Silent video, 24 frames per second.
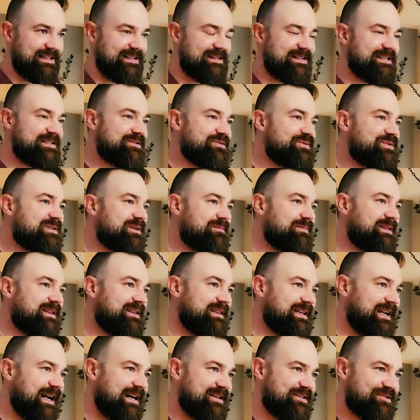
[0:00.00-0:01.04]
This is something
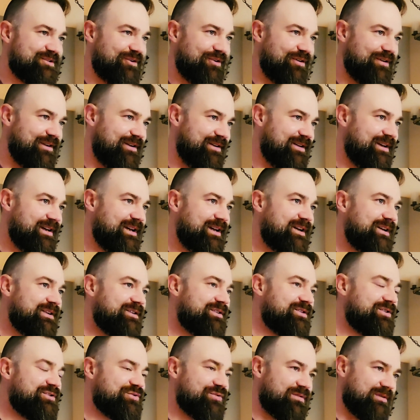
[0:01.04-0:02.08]
that I started
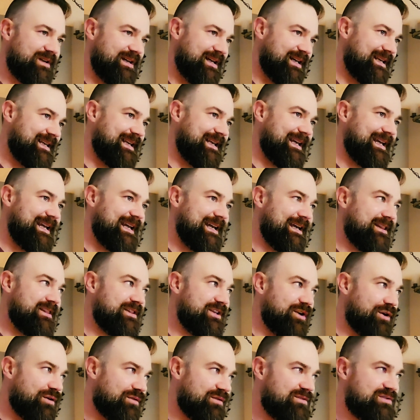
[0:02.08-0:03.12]
to drink in
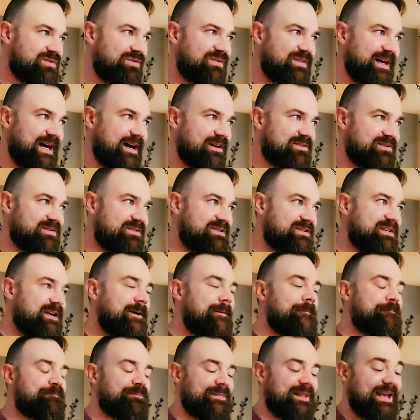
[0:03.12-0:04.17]
the early 2000s,
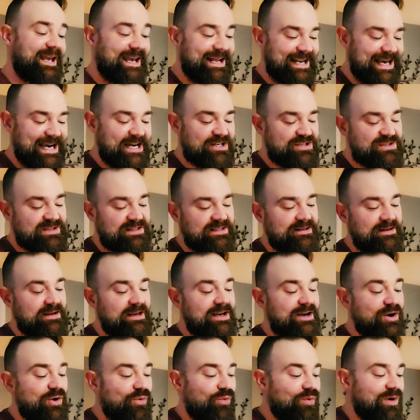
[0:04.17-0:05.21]
and actually
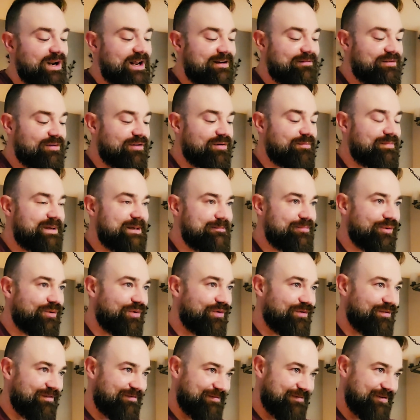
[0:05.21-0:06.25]
whenever
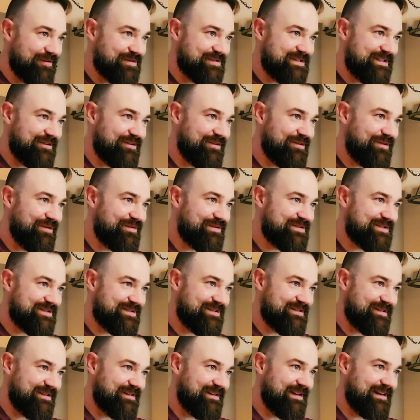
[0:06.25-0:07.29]
people first
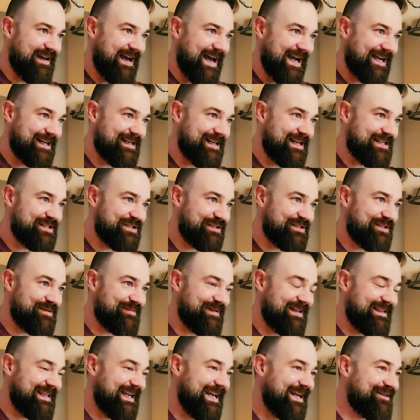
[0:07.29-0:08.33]
introduced Akinesia to
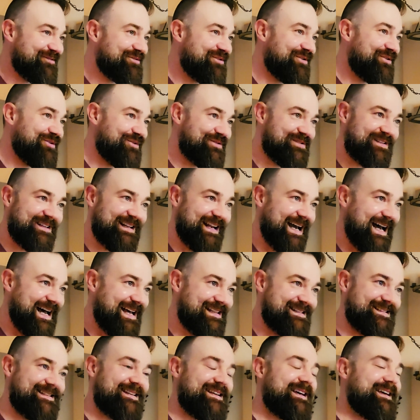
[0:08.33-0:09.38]
me, they introduced it
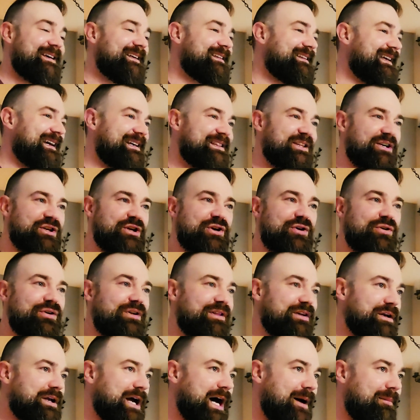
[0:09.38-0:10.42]
as like the cure to
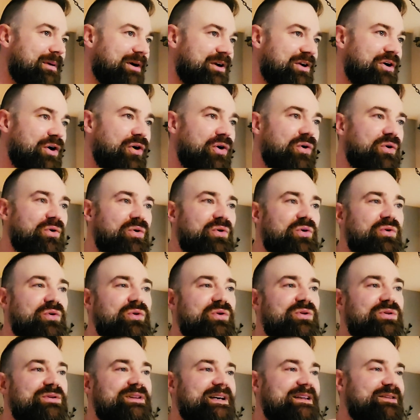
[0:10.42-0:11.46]
the common
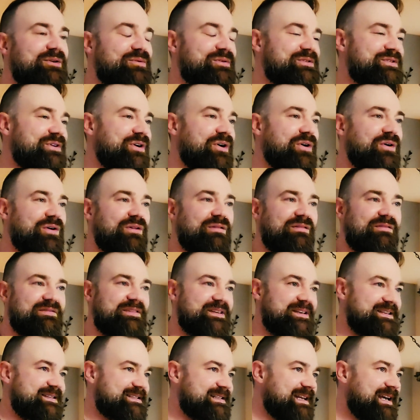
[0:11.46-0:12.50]
cold, and there was all of
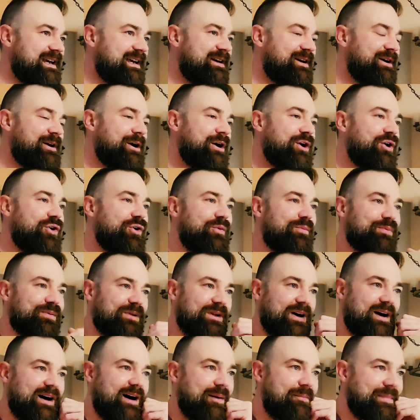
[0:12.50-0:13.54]
this
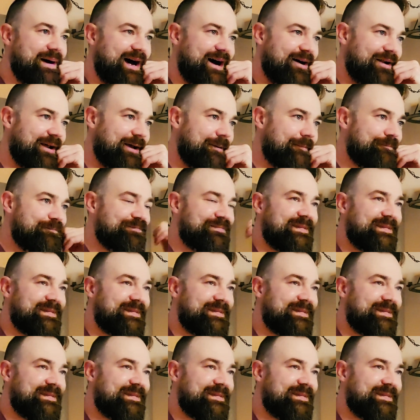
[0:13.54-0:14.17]
hoopla about it.